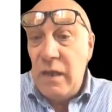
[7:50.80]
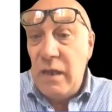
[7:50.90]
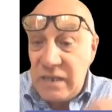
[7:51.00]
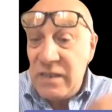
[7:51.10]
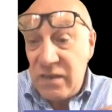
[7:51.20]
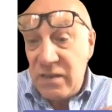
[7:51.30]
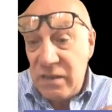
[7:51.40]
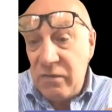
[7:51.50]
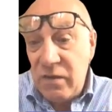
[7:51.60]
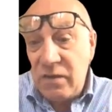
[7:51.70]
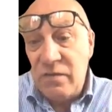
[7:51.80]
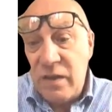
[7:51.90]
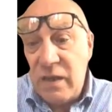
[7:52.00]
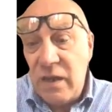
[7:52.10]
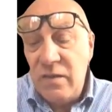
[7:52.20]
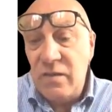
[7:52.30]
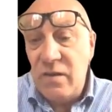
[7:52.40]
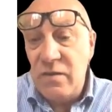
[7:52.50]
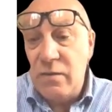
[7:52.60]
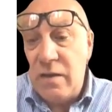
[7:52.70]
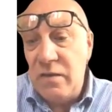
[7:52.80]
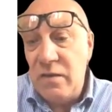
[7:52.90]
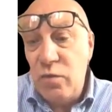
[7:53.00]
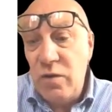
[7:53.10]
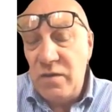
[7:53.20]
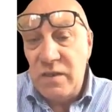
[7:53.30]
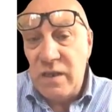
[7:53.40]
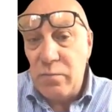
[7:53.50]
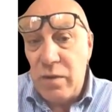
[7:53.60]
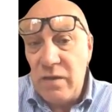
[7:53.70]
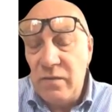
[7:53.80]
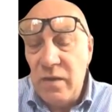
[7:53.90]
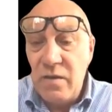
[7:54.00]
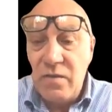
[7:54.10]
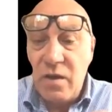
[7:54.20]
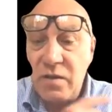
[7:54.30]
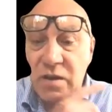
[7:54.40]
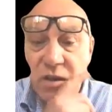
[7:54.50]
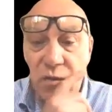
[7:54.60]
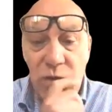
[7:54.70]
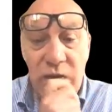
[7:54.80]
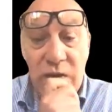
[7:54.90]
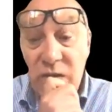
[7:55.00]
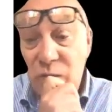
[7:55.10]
It is necessary for us to vacate the site to allow these works to take place. The idea that we